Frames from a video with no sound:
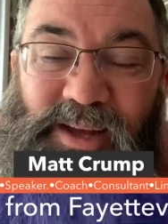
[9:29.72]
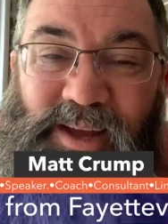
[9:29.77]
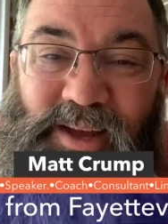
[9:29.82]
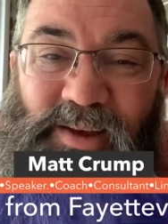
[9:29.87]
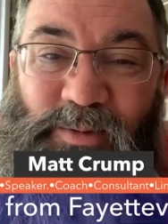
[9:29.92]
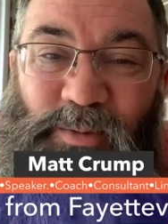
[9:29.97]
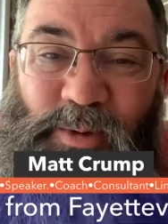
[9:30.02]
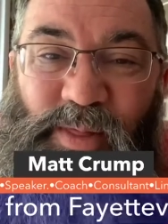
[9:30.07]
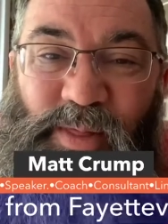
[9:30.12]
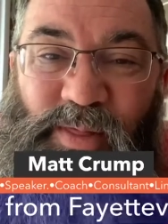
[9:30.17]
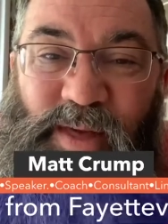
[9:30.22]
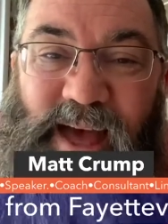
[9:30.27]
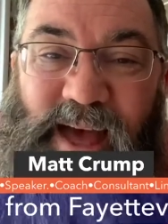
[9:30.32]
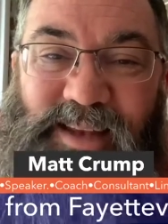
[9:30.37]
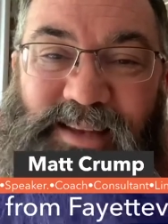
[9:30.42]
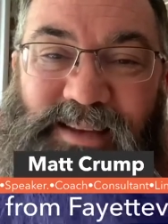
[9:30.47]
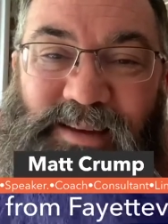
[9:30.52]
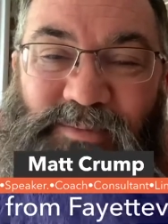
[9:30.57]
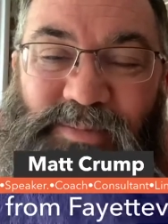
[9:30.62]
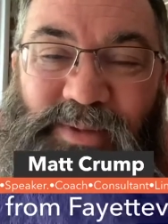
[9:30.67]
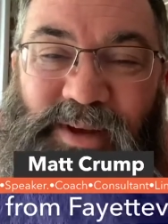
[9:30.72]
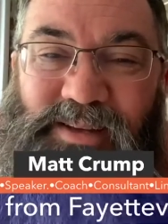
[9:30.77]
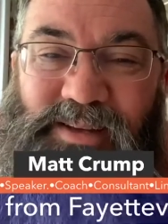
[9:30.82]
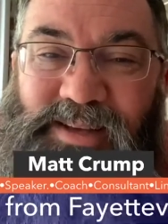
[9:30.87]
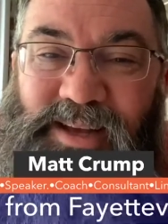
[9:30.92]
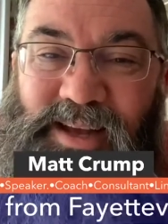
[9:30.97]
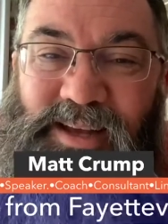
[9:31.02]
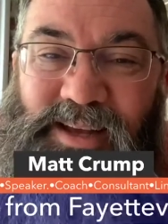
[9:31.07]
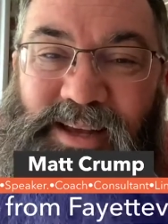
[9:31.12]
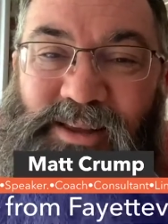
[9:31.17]
with that, but
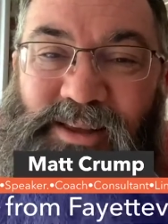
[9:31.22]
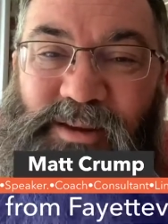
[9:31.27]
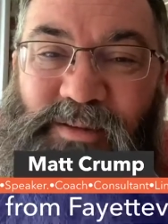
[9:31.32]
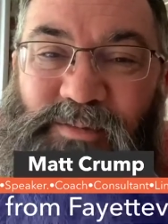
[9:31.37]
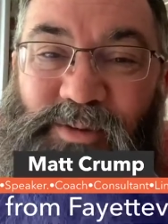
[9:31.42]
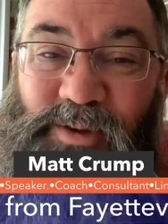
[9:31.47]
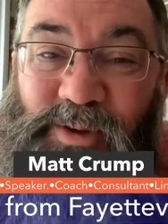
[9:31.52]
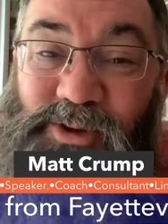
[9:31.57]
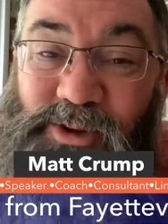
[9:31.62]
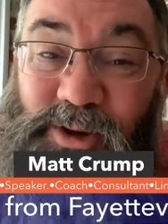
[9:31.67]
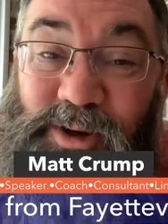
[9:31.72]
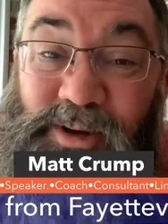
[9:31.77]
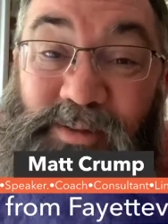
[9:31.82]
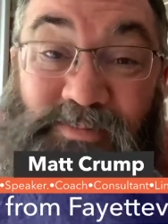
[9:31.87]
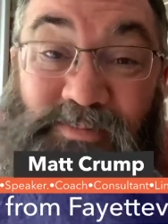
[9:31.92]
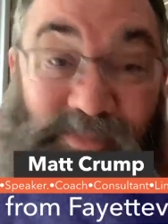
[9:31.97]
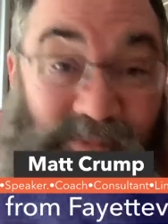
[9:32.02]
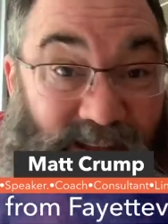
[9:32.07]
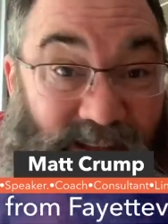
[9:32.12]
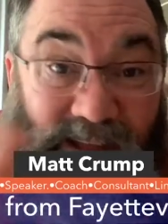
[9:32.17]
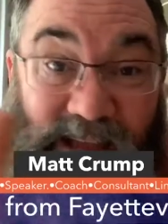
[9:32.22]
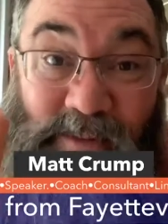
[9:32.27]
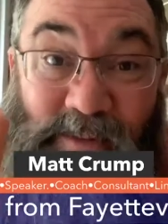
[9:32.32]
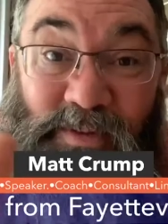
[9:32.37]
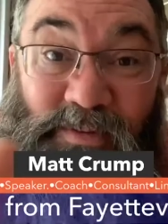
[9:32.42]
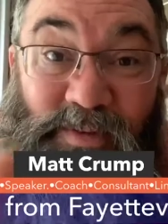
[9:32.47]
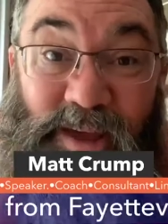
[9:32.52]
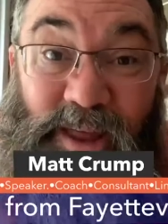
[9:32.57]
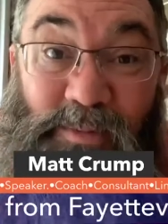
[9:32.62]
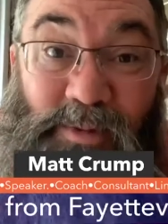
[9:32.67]
uh, in the near future, I'm
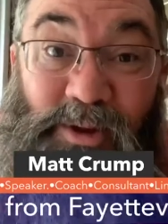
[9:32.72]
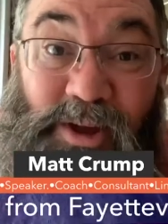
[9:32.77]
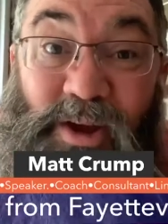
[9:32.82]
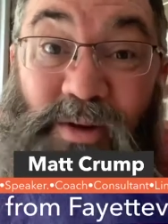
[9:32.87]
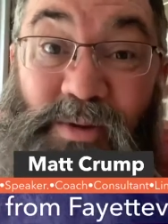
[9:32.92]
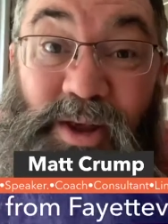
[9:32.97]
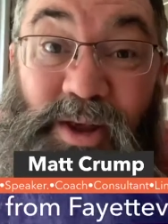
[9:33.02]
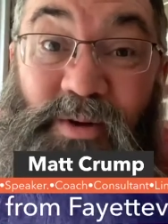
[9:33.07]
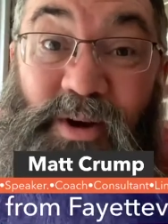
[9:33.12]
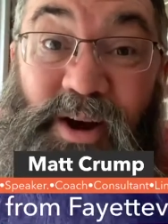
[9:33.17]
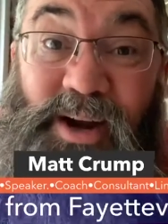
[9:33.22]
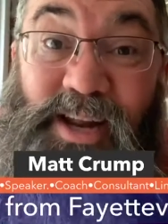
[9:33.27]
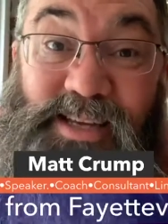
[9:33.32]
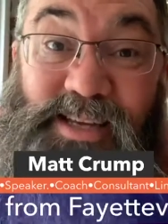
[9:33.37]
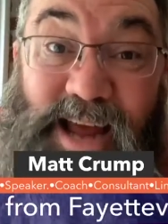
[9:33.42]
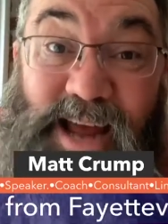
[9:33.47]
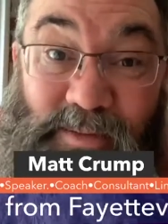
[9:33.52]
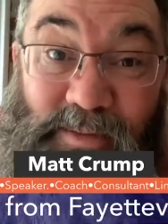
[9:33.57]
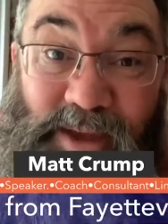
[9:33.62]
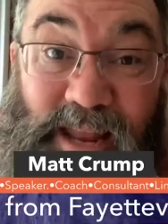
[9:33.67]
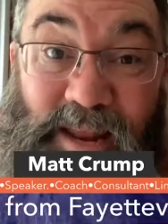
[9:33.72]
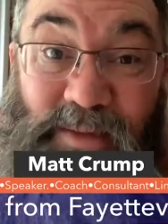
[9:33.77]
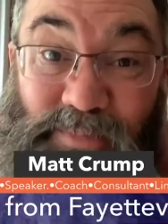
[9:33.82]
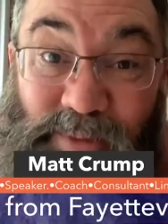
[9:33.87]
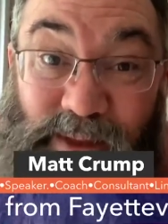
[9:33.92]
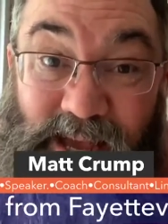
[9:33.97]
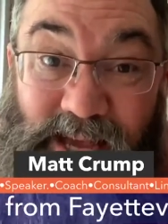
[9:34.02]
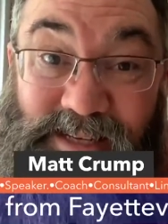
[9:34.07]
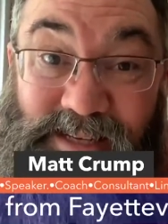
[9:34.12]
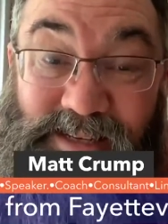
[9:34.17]
available to go anywhere, anytime, any
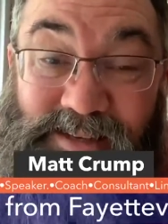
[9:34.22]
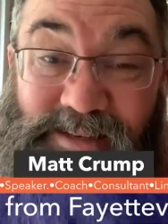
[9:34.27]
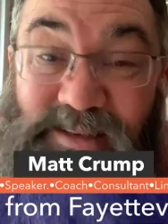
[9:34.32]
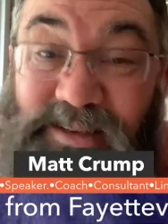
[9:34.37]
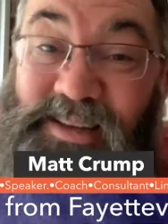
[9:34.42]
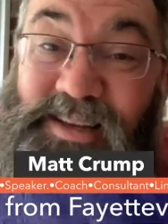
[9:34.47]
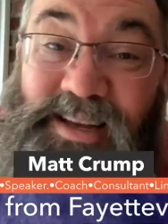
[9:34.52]
place.